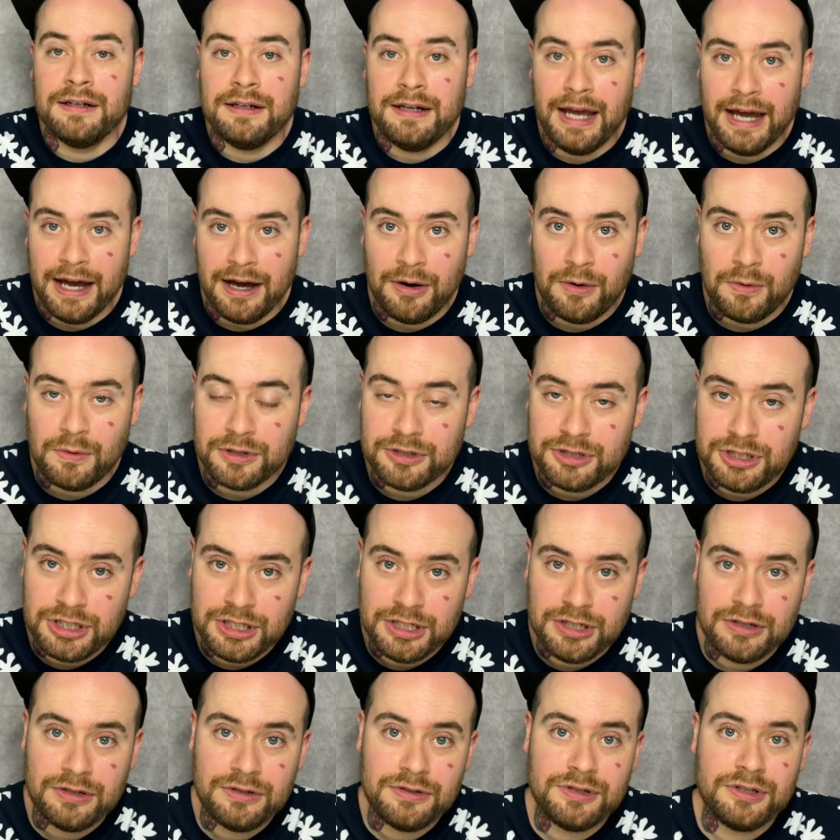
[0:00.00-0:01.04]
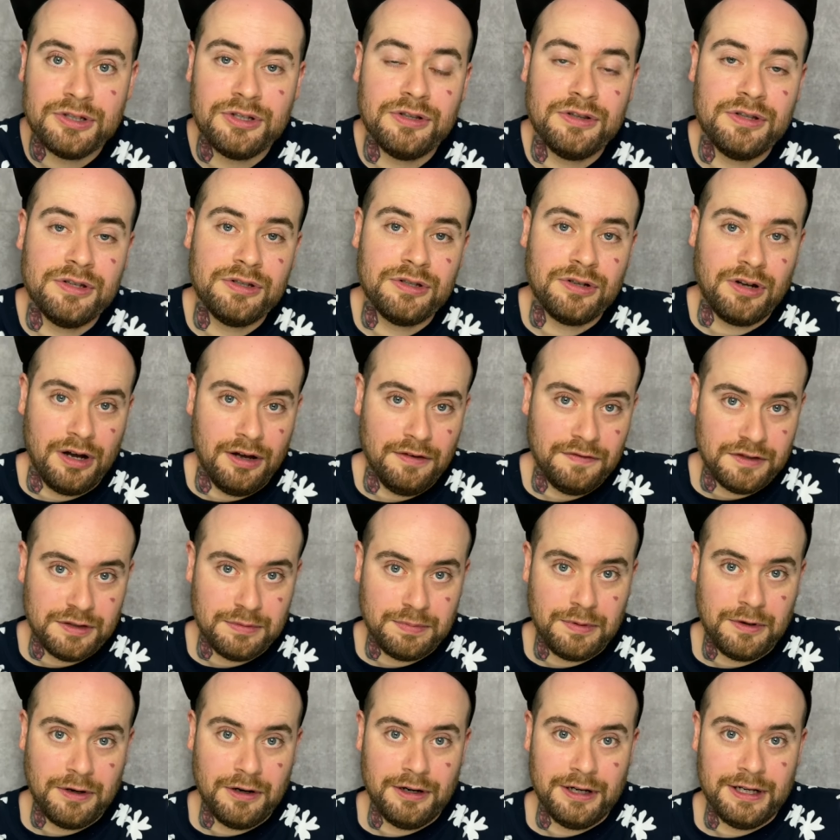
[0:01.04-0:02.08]
Now, when she goes to this office
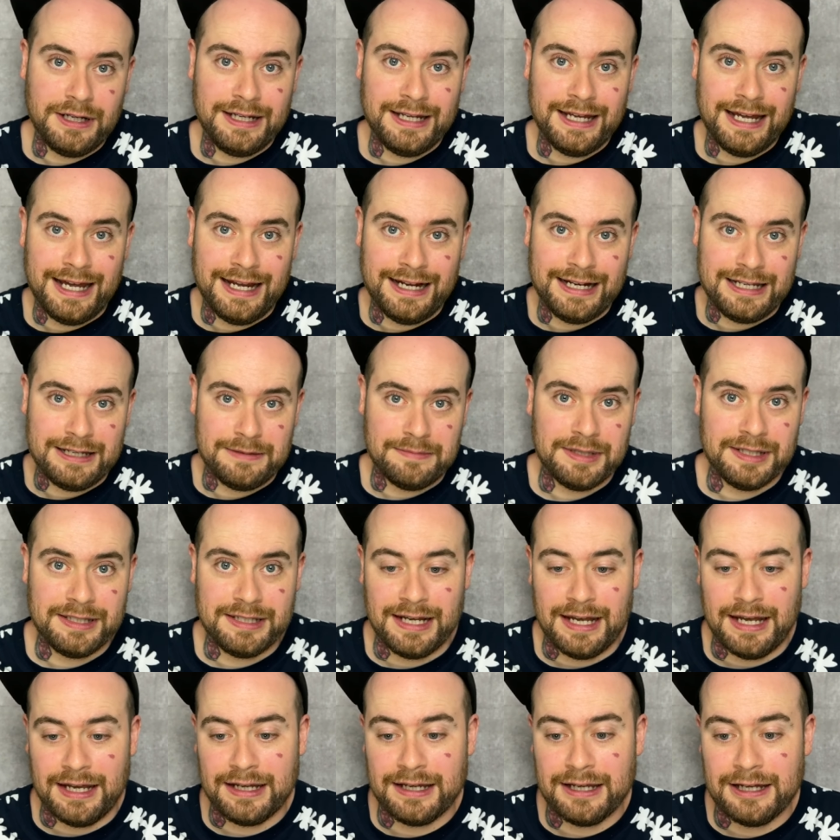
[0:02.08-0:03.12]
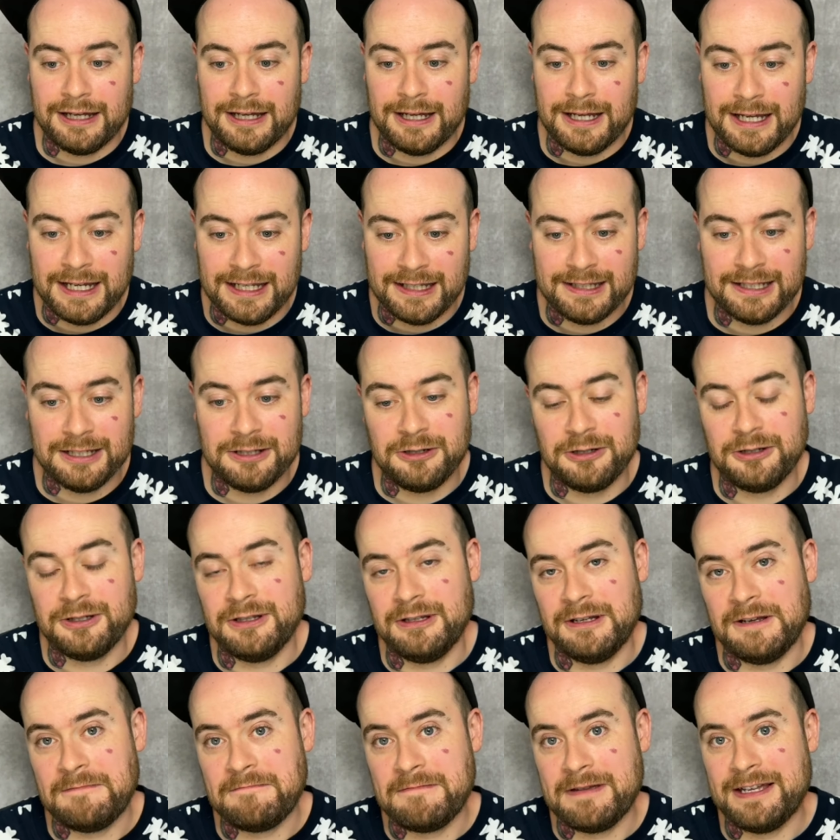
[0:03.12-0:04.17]
party at ImaTech, it's
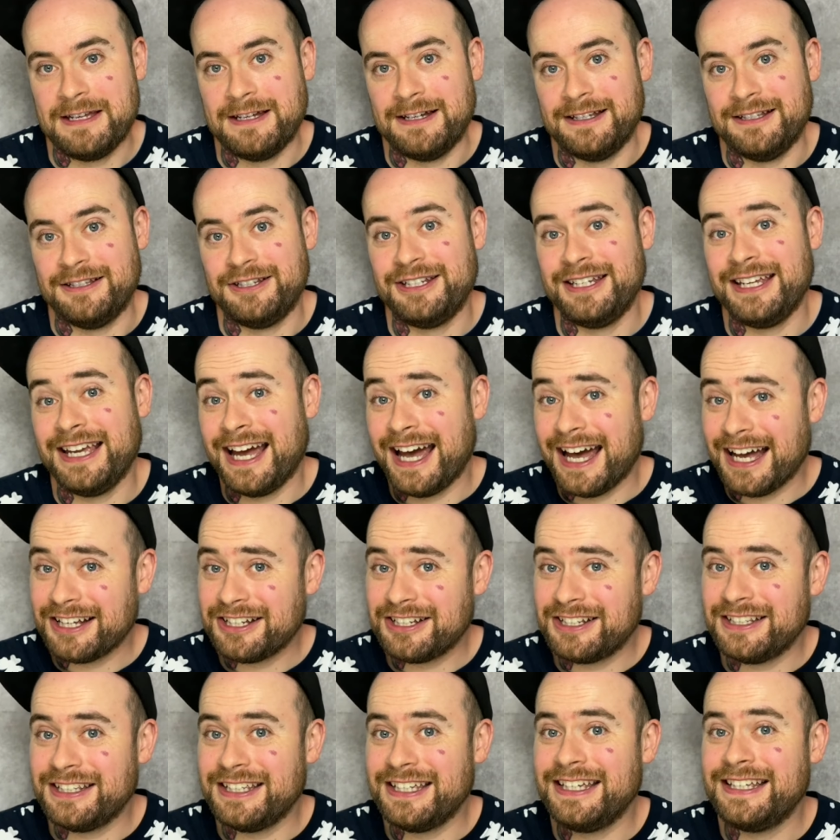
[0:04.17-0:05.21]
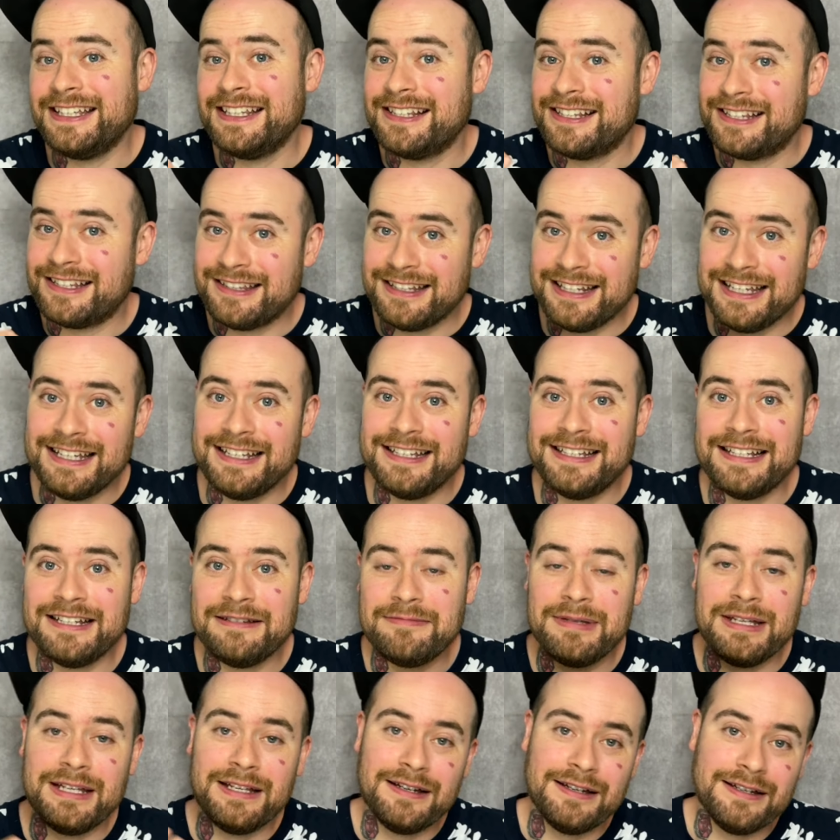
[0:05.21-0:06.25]
interesting because she actually sneaks in,
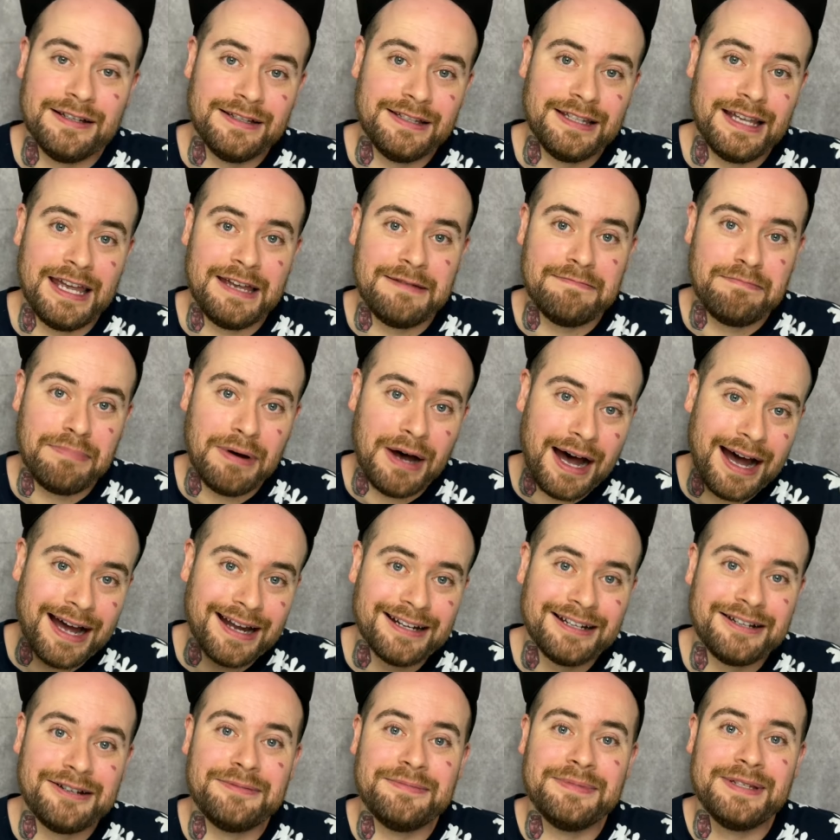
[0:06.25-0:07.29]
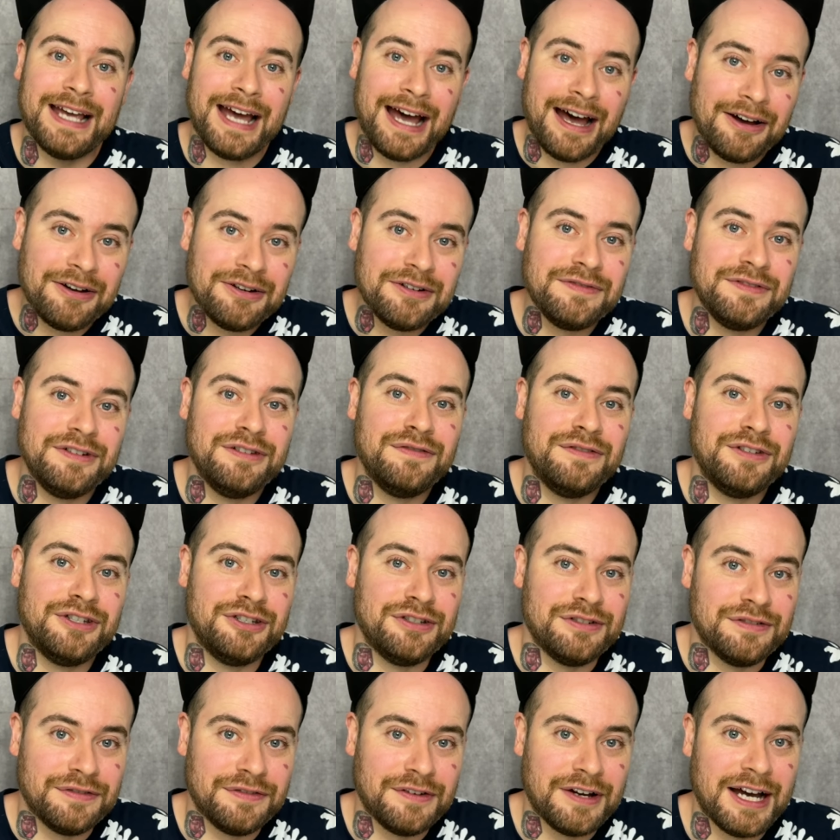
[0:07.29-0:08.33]
because a bot comes out of
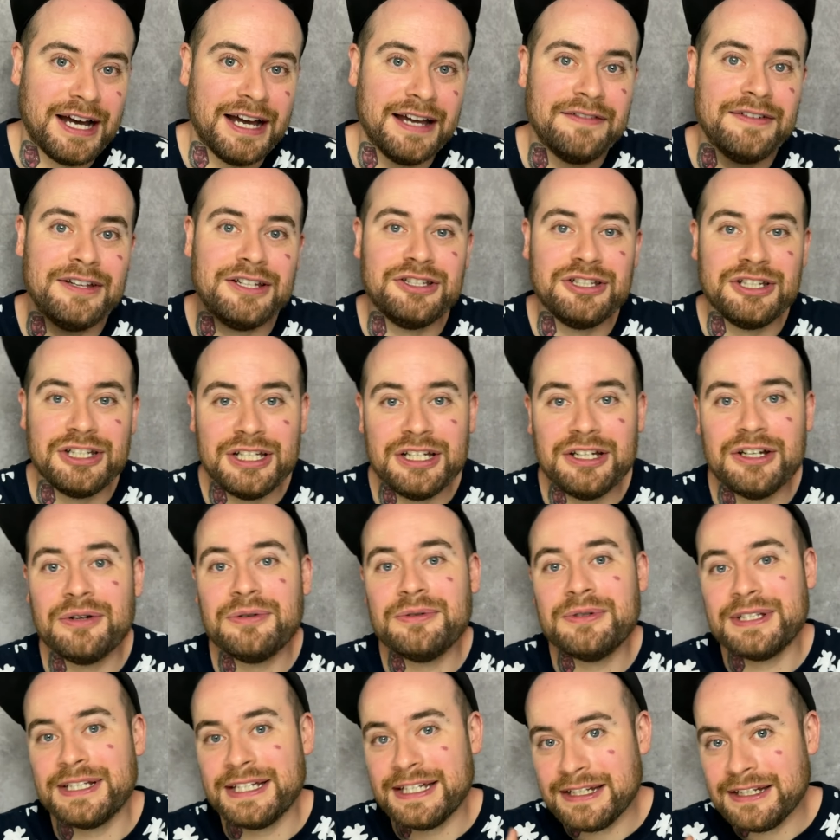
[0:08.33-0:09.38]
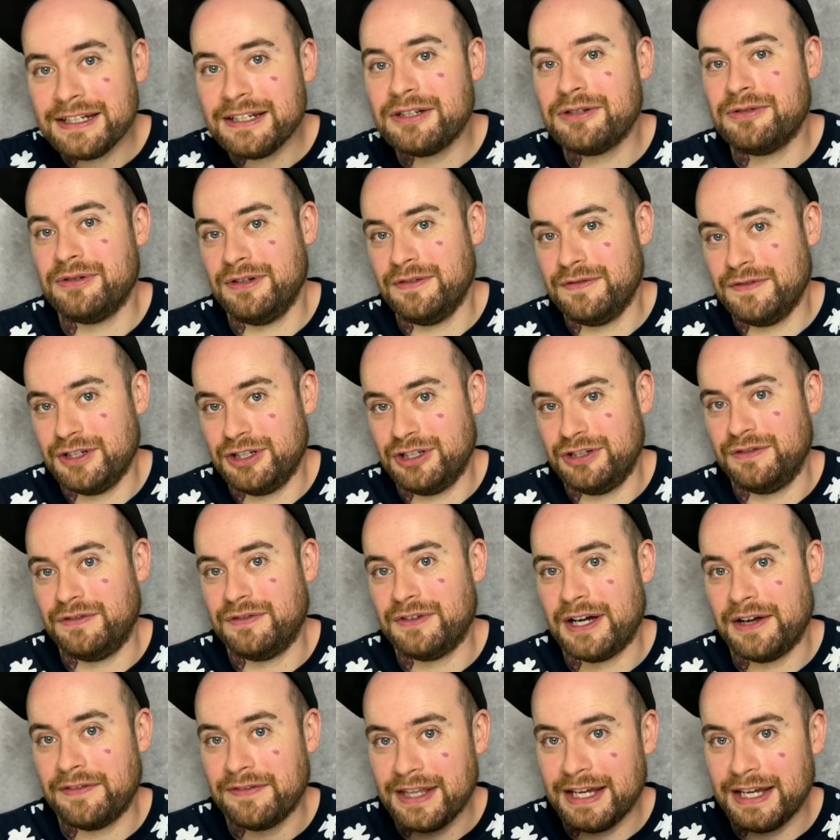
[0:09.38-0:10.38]
Division five and she goes into Division five.